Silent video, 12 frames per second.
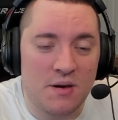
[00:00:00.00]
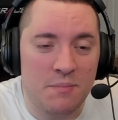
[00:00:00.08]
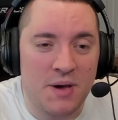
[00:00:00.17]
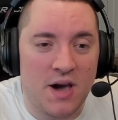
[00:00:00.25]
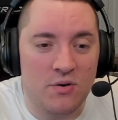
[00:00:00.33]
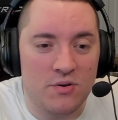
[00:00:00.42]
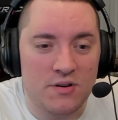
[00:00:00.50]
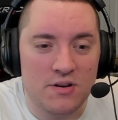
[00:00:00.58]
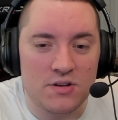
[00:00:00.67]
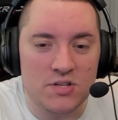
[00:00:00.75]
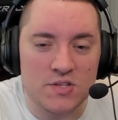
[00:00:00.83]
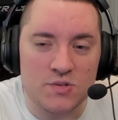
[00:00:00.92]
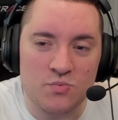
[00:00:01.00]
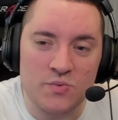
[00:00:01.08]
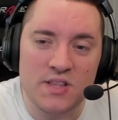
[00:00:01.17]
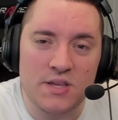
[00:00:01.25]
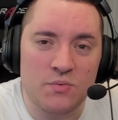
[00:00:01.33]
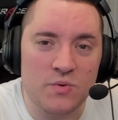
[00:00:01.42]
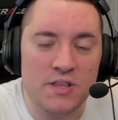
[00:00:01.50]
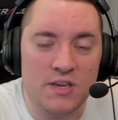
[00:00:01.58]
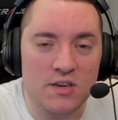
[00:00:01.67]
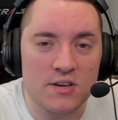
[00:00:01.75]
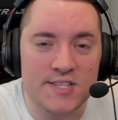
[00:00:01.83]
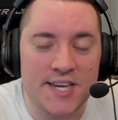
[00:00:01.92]
about just really, really
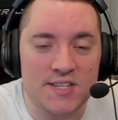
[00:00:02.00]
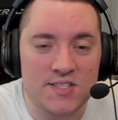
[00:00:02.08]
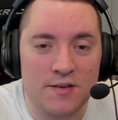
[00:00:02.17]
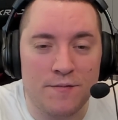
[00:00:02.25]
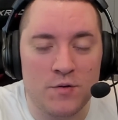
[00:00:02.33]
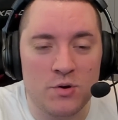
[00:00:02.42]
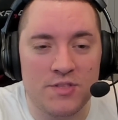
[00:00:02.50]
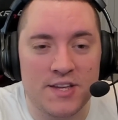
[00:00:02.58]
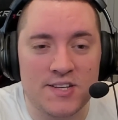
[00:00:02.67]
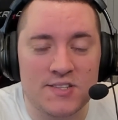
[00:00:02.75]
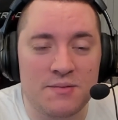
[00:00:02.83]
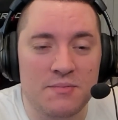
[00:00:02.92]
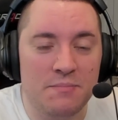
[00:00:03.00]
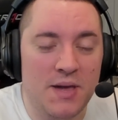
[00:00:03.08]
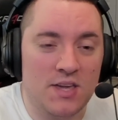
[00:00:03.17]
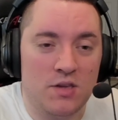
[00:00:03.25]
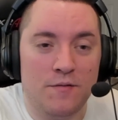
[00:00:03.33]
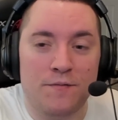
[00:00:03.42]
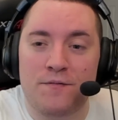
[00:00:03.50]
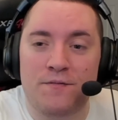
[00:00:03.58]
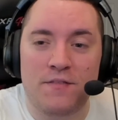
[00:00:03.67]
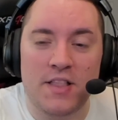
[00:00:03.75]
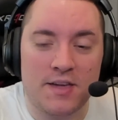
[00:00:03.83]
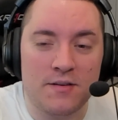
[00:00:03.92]
good tasting food that doesn't make you,
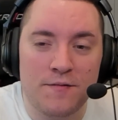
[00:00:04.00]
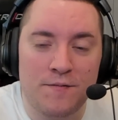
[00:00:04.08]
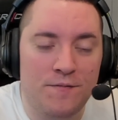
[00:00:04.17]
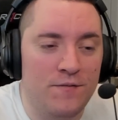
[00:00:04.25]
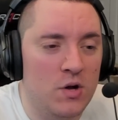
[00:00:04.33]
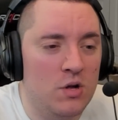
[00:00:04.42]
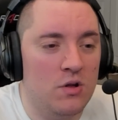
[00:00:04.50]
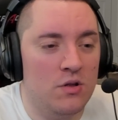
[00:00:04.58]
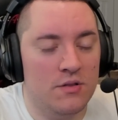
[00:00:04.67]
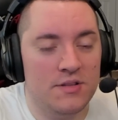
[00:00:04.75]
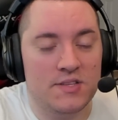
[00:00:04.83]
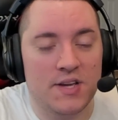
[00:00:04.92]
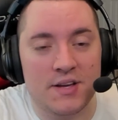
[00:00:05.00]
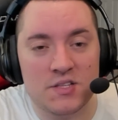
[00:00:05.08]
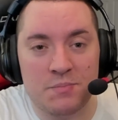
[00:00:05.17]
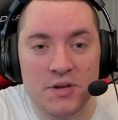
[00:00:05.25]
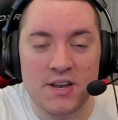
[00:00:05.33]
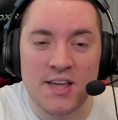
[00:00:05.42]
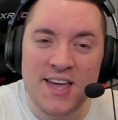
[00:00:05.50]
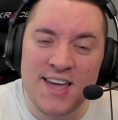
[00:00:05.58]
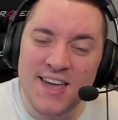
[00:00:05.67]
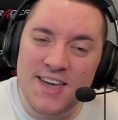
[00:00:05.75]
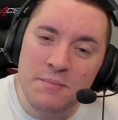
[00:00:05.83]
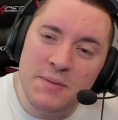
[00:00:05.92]
like, full. It does, but
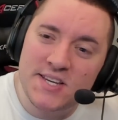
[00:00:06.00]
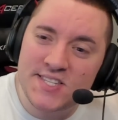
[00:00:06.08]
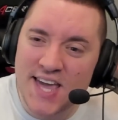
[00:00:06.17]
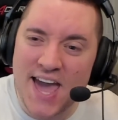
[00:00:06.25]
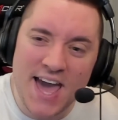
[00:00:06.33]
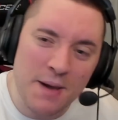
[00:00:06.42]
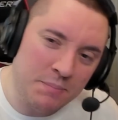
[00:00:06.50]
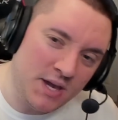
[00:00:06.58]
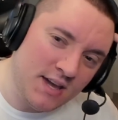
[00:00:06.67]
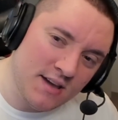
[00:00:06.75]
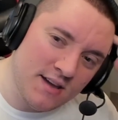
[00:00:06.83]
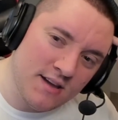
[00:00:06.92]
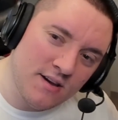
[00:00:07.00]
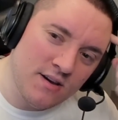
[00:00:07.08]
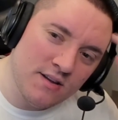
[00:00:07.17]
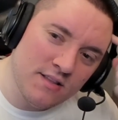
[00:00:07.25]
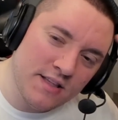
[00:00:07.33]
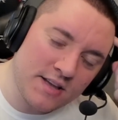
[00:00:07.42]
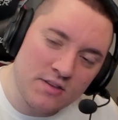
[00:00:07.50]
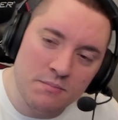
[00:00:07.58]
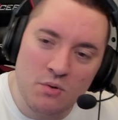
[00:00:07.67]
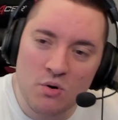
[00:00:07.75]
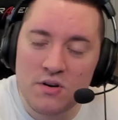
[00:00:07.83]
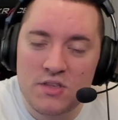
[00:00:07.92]
it makes you happy. Like, the
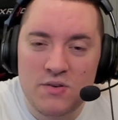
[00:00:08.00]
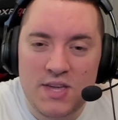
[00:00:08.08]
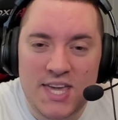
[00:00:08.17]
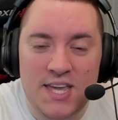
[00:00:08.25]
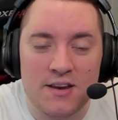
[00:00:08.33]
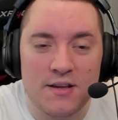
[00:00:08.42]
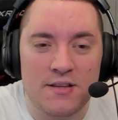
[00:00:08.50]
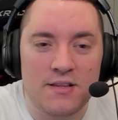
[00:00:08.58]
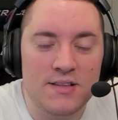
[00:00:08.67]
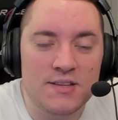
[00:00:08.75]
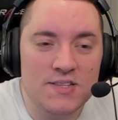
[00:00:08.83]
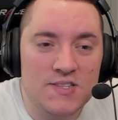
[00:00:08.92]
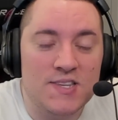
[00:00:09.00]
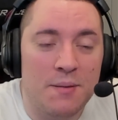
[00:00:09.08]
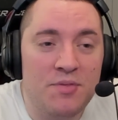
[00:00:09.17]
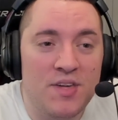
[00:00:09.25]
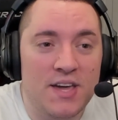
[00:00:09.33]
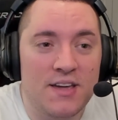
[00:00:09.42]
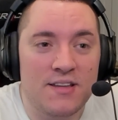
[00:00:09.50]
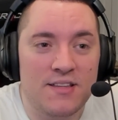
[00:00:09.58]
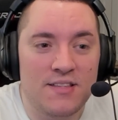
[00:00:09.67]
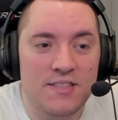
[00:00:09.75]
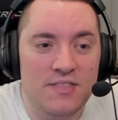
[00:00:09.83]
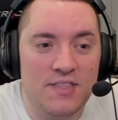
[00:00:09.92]
more you eat something
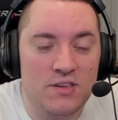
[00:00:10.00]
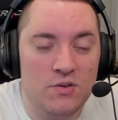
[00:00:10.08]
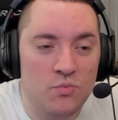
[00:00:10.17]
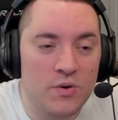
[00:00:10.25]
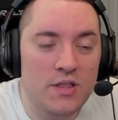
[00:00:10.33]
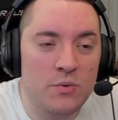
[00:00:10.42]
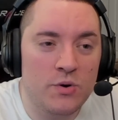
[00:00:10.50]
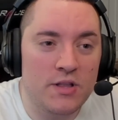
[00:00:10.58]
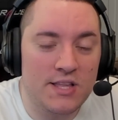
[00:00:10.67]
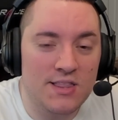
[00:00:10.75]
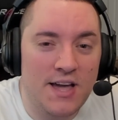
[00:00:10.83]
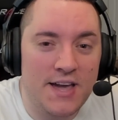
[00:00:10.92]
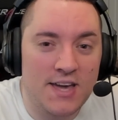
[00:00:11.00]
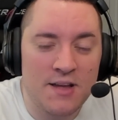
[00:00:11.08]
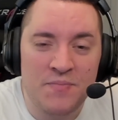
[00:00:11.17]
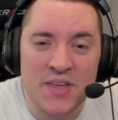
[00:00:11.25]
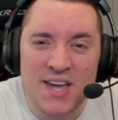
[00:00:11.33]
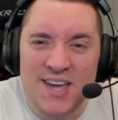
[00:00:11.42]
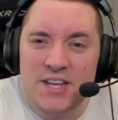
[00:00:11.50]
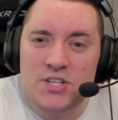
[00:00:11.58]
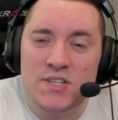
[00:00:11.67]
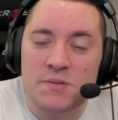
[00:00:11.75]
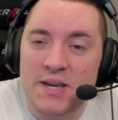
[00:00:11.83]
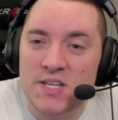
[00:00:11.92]
that you really, really like, it
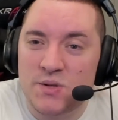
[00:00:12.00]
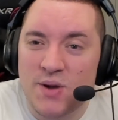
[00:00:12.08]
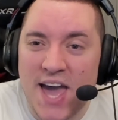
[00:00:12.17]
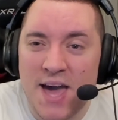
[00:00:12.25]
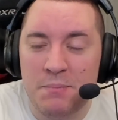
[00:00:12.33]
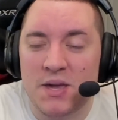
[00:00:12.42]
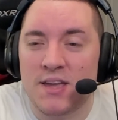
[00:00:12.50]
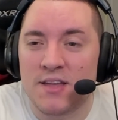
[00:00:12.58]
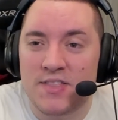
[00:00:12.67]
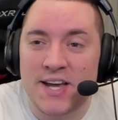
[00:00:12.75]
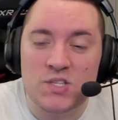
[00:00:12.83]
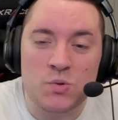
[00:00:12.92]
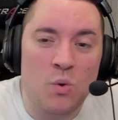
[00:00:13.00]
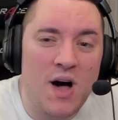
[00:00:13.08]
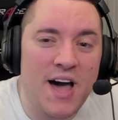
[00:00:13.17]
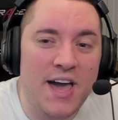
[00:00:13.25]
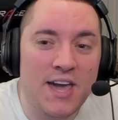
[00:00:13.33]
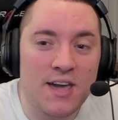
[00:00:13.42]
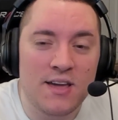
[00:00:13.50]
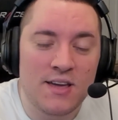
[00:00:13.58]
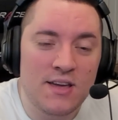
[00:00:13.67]
just makes you happy. That's why